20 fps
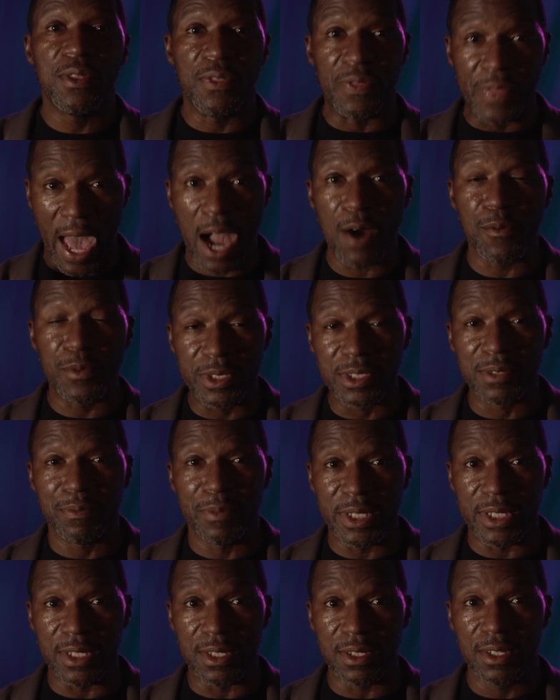that was
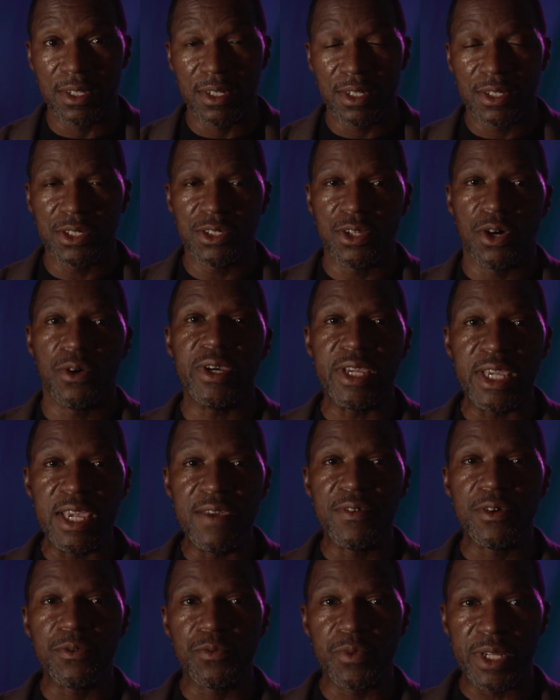me.
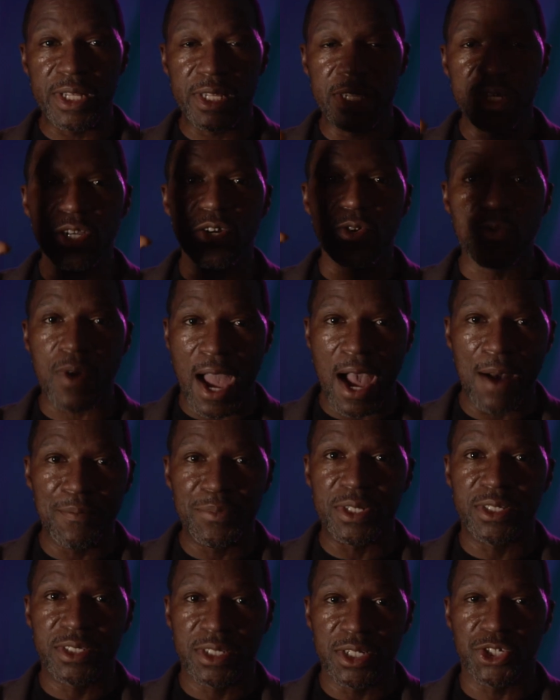Even when he grabbed
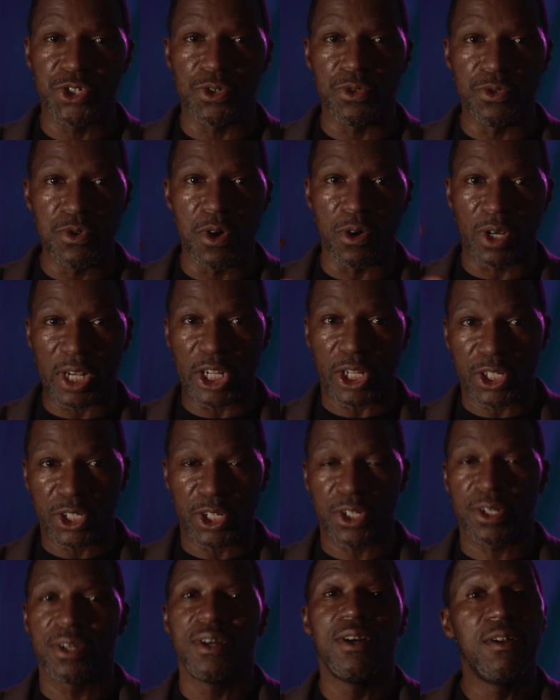the tissue, you heard,
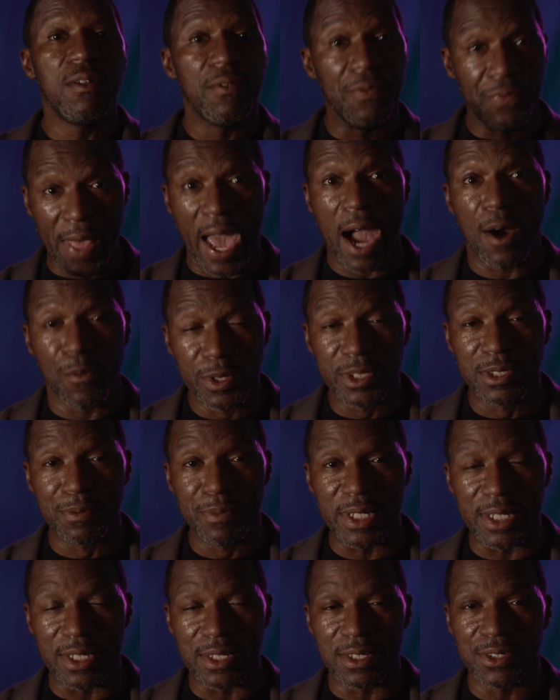that was
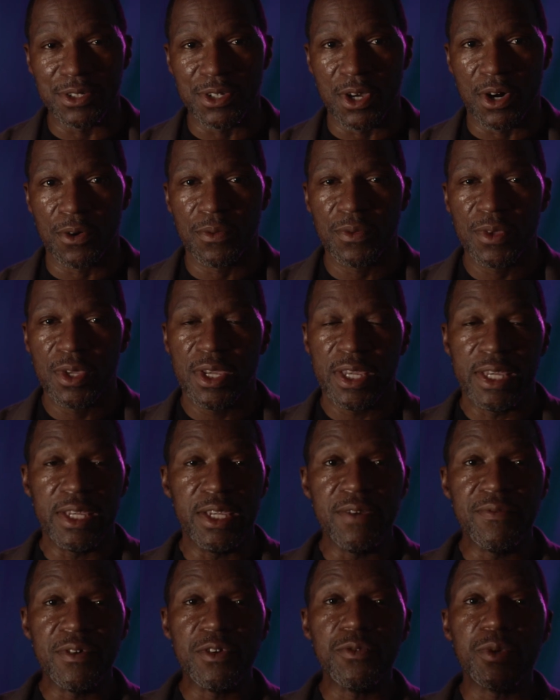me.
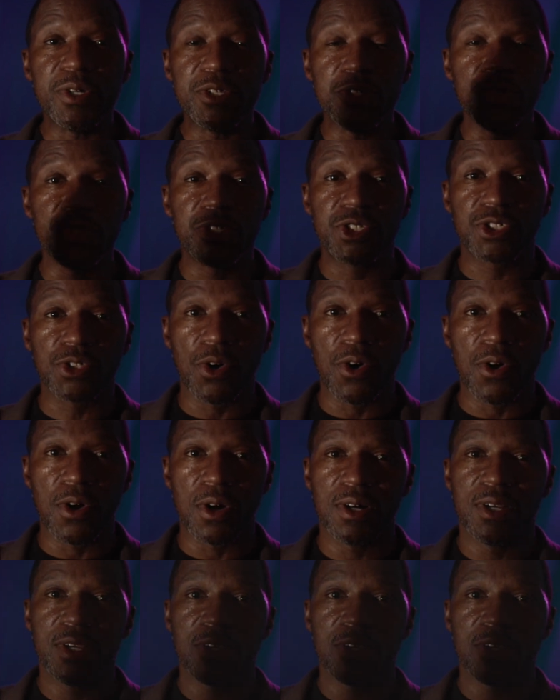Even when you saw